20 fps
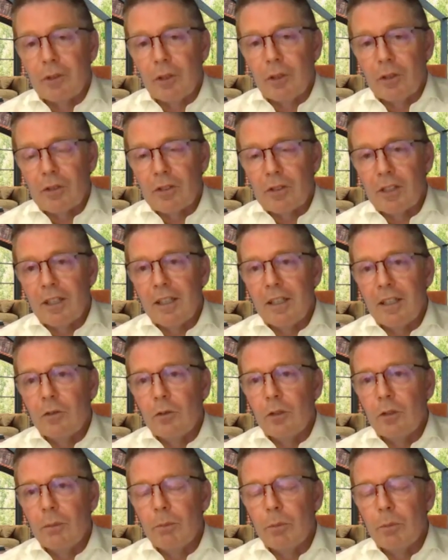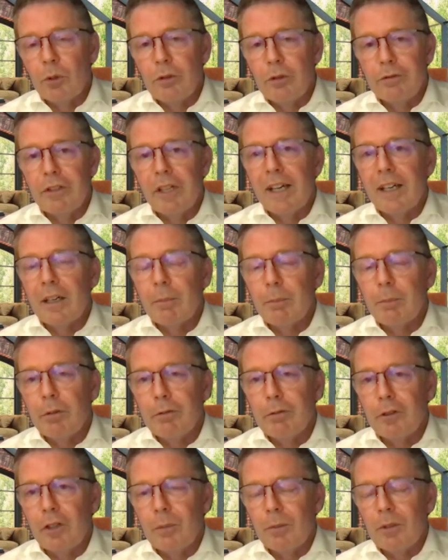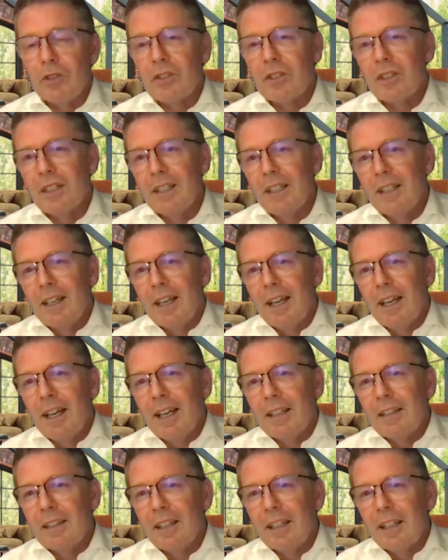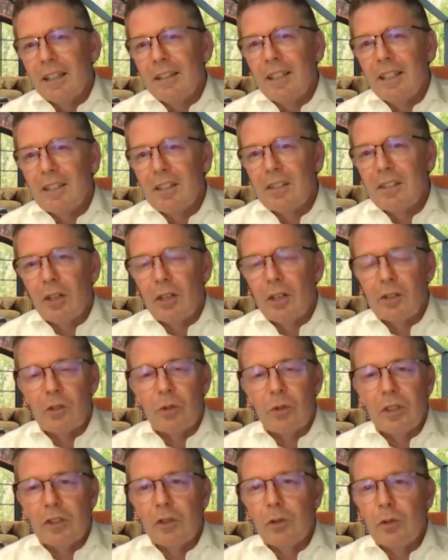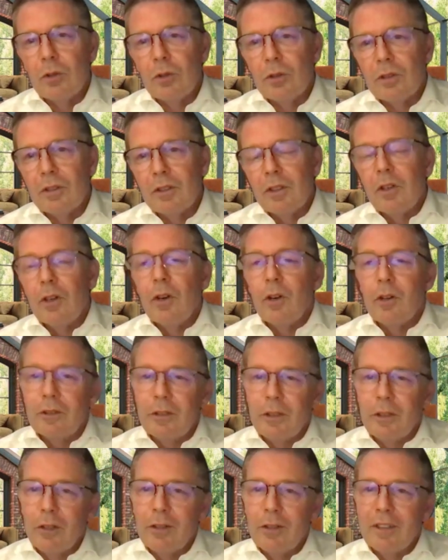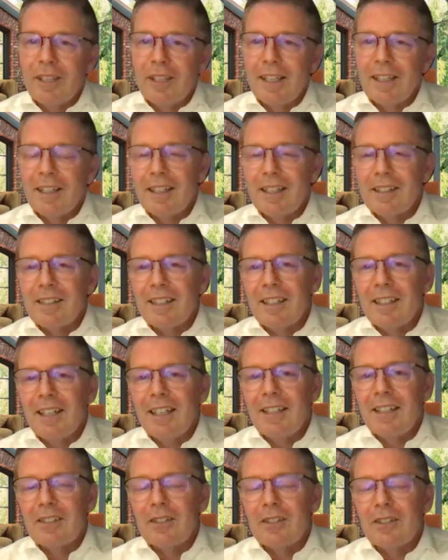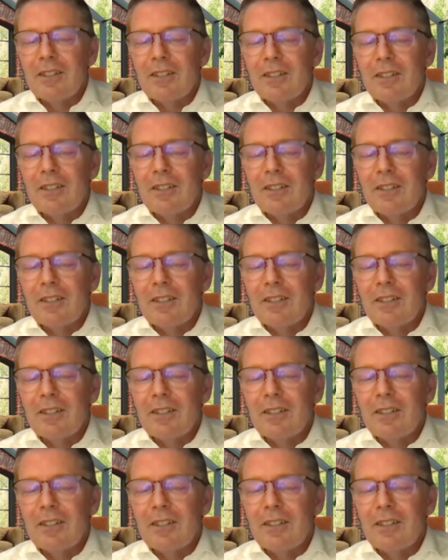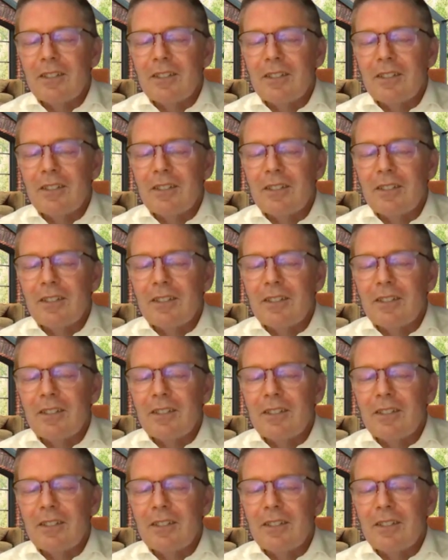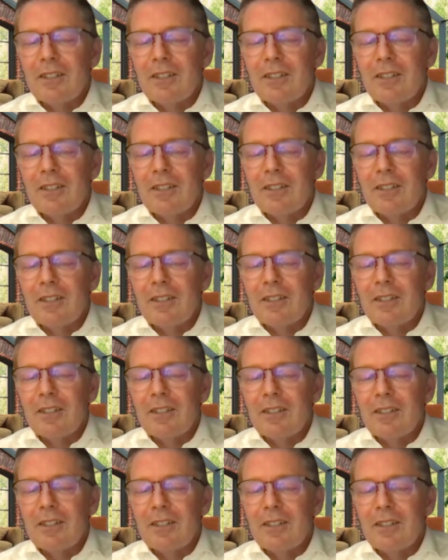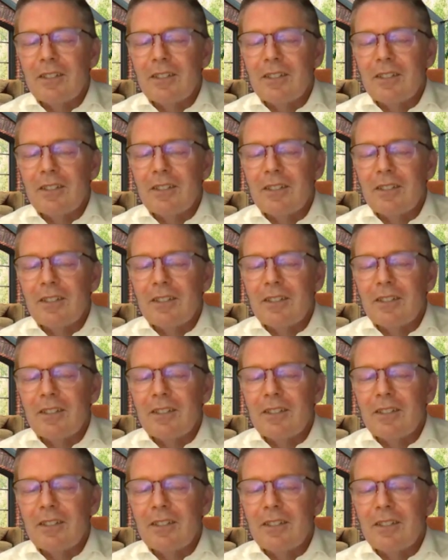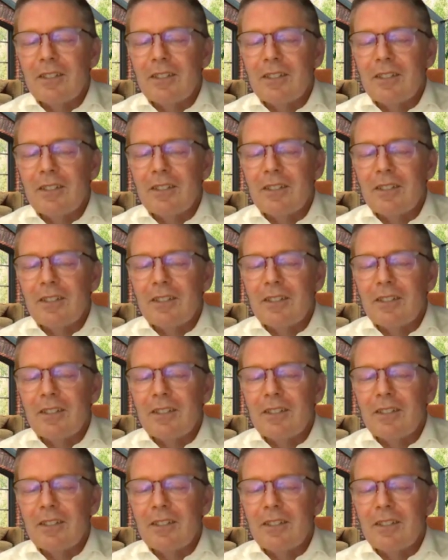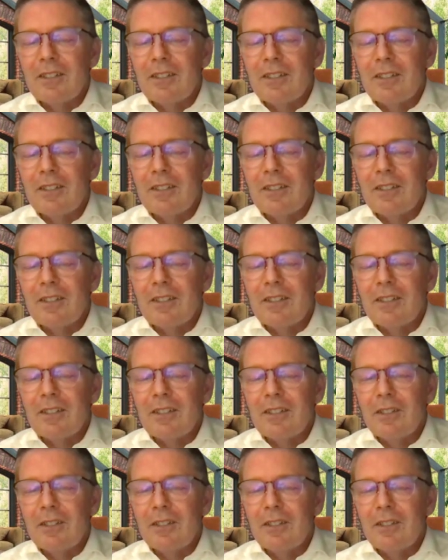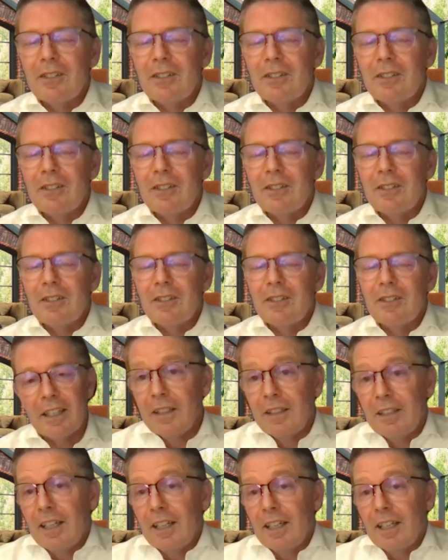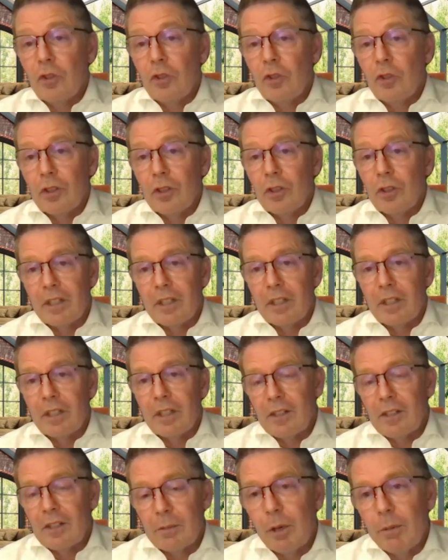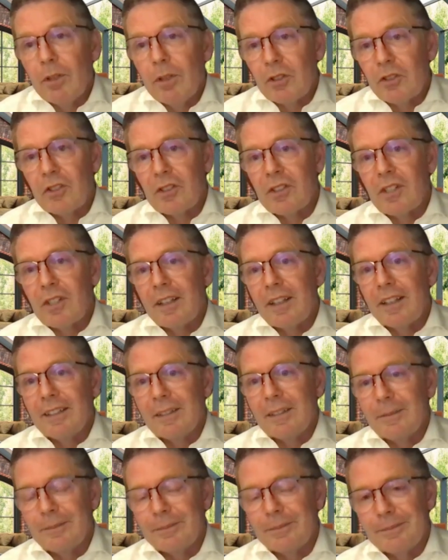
of course, to improve their performance, and this is also a tool. The only thing is, it's not just a little helper. It's a little bit more than a little helper, and we have to adapt to that as society and also as journals and as publishers, I think.